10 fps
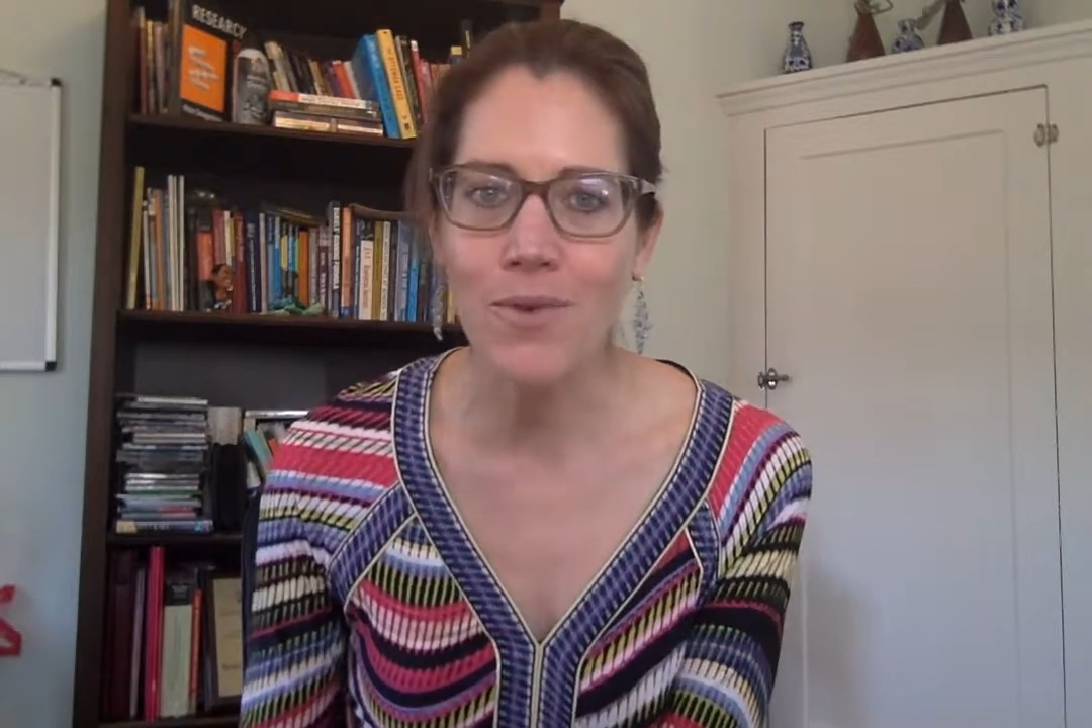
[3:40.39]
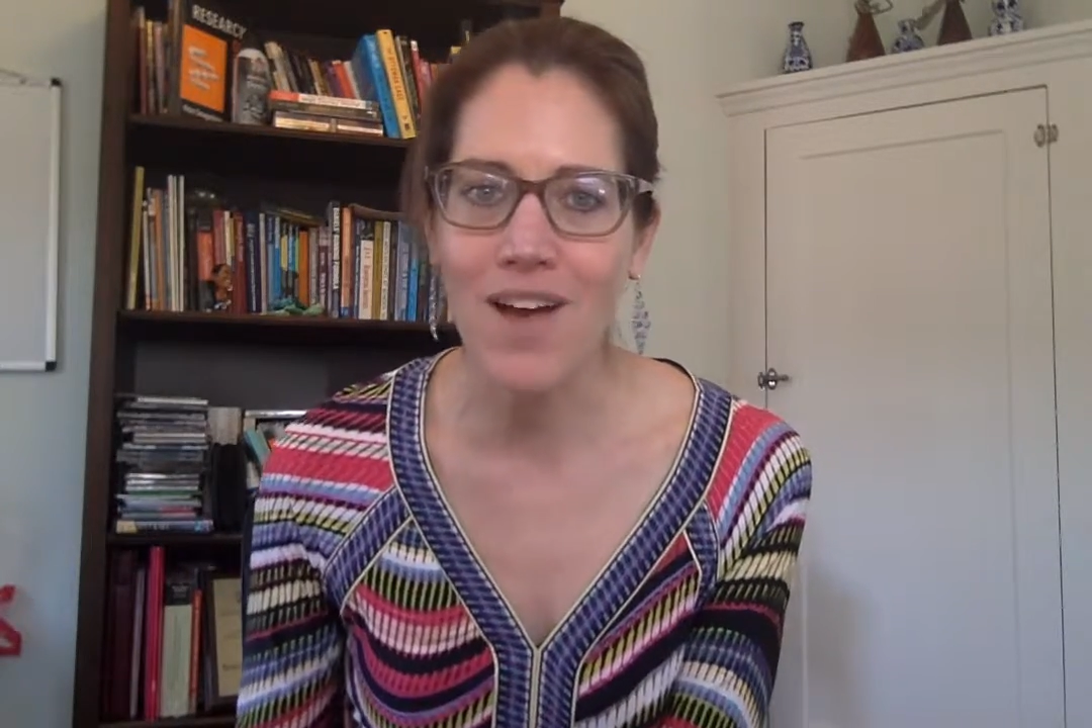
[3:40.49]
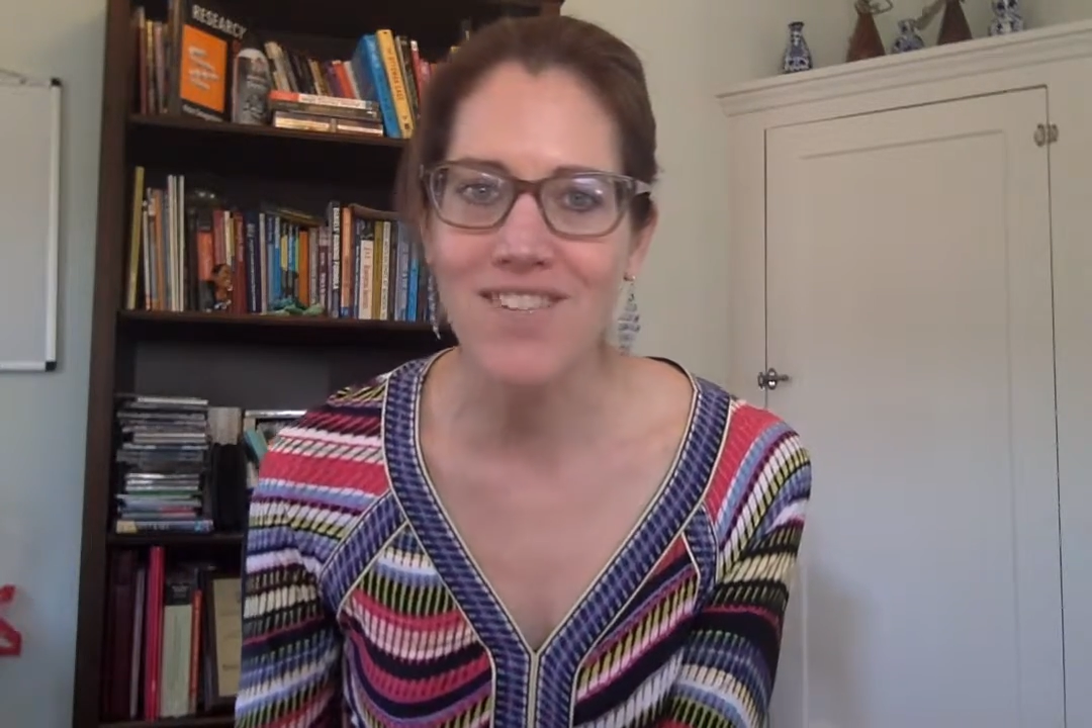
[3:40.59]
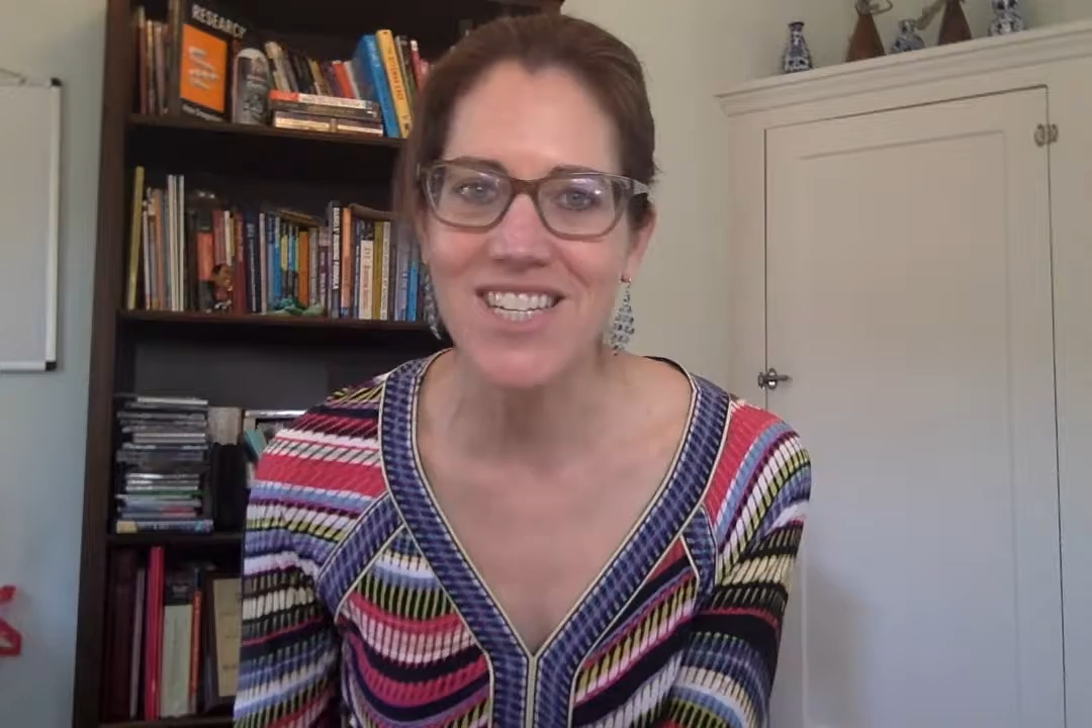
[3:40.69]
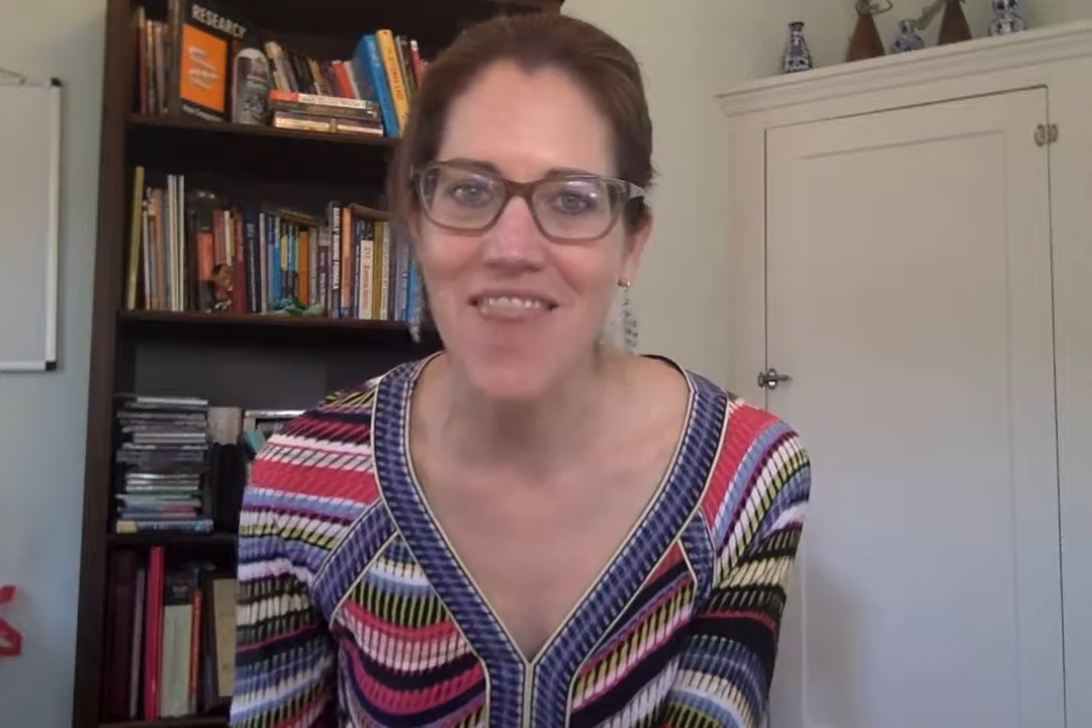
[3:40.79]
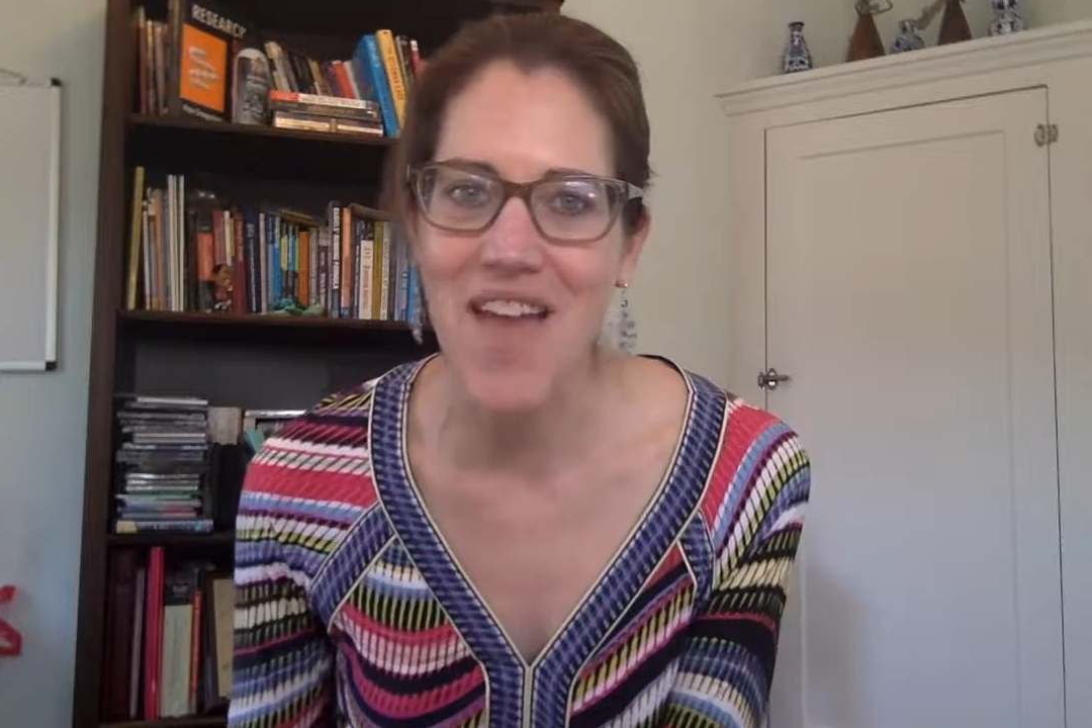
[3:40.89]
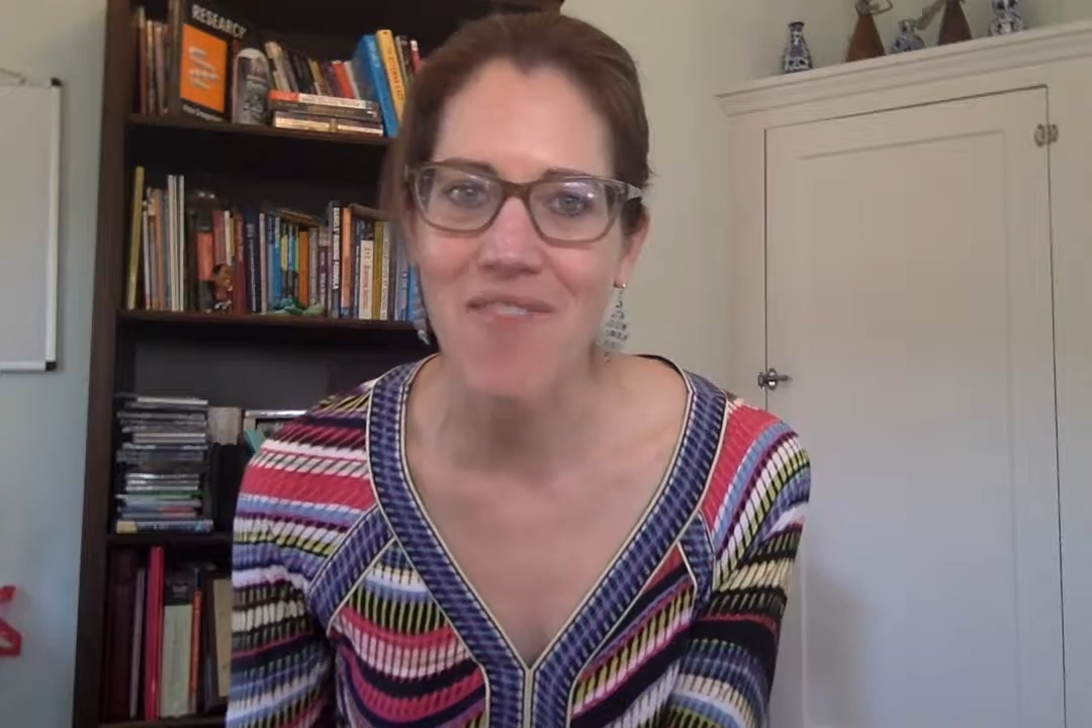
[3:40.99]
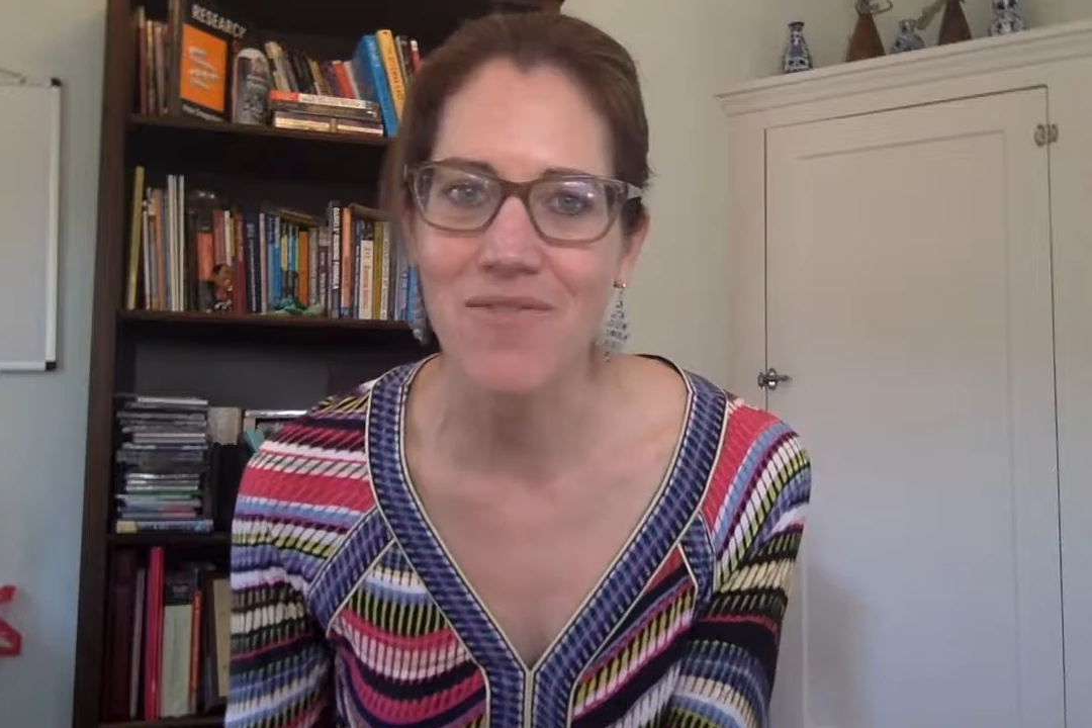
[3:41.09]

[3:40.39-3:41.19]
We haven't done that